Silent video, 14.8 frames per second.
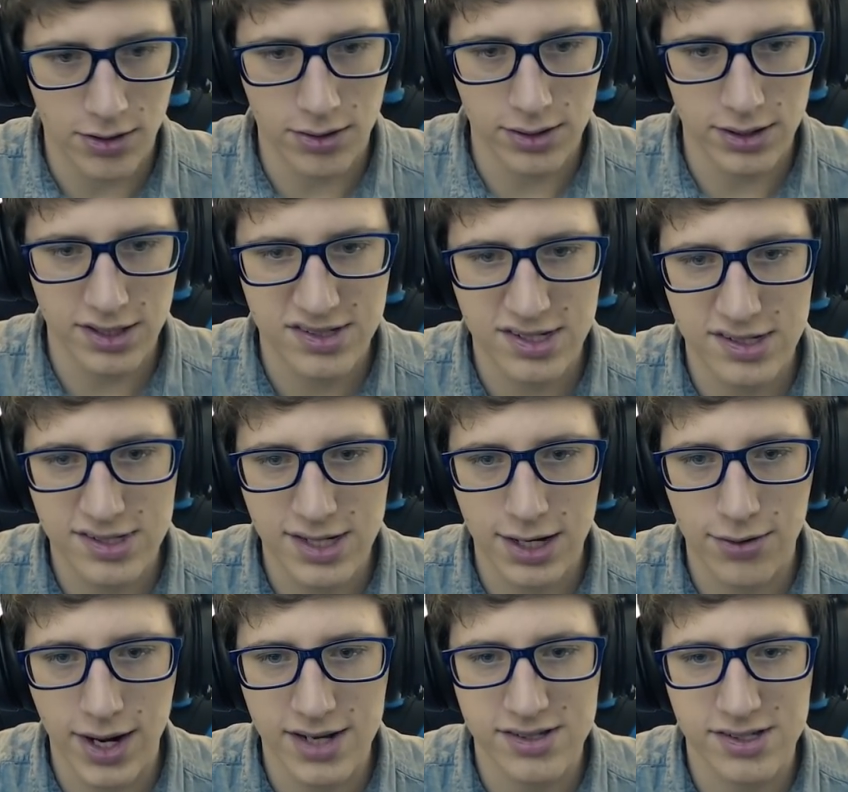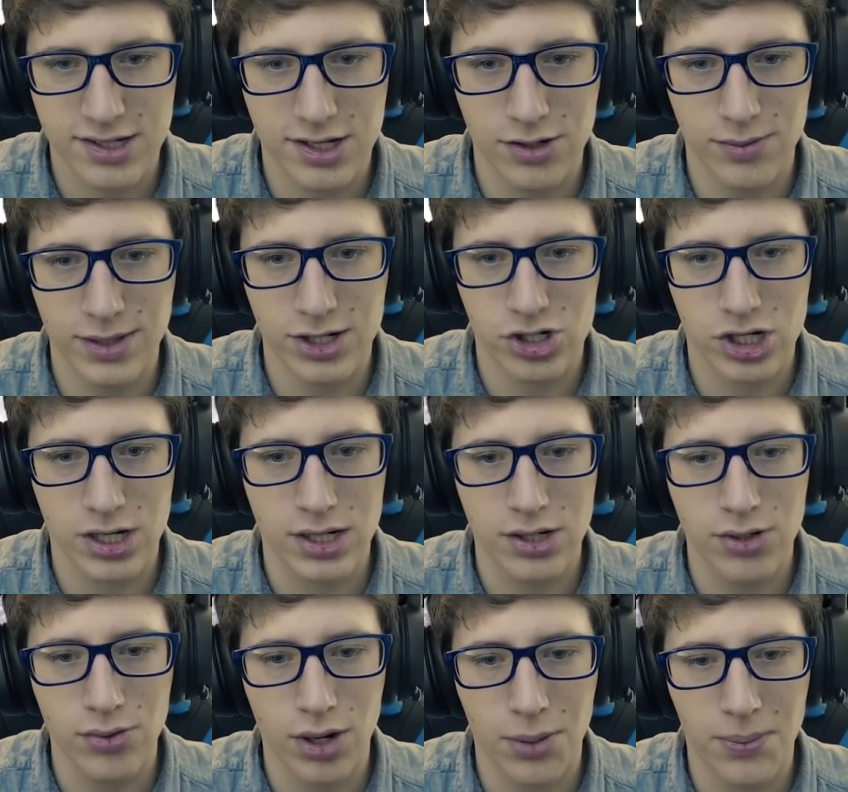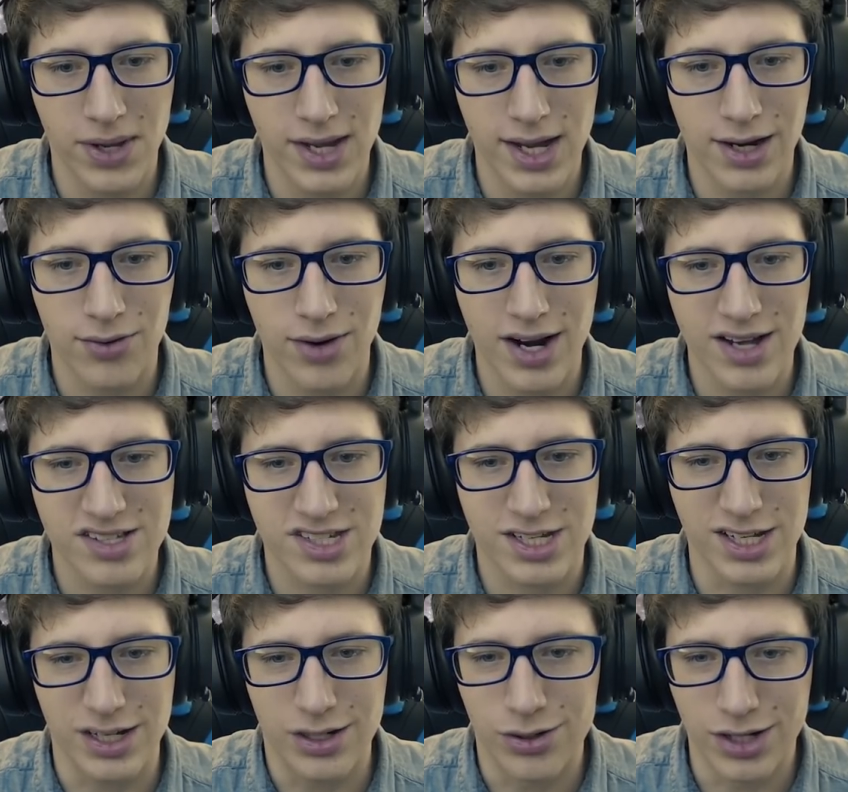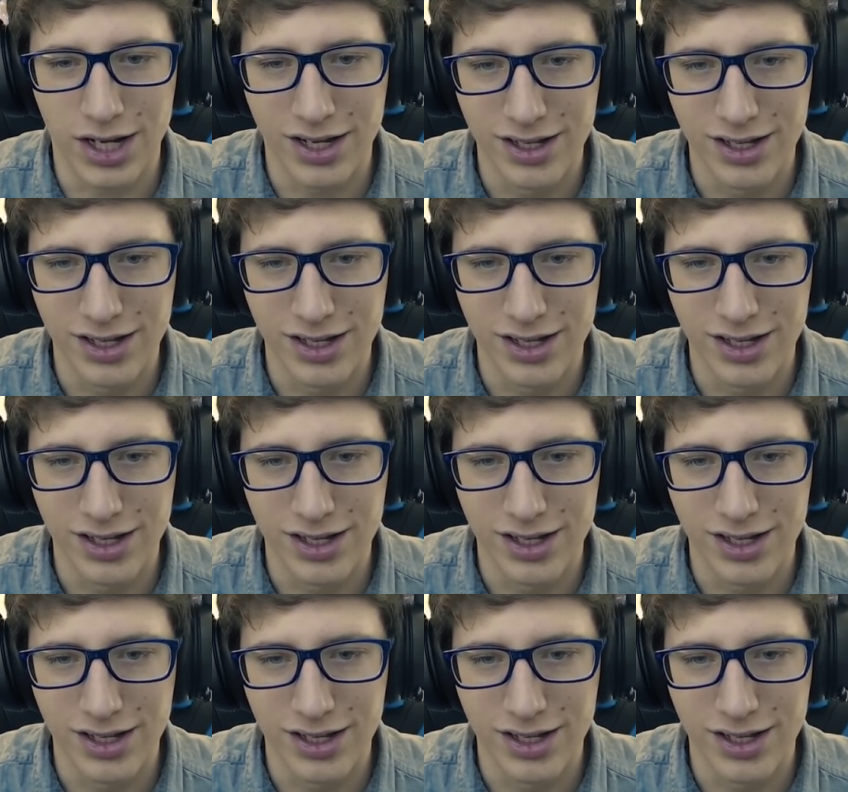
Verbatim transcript: This is a rescue mission. You are being rescued.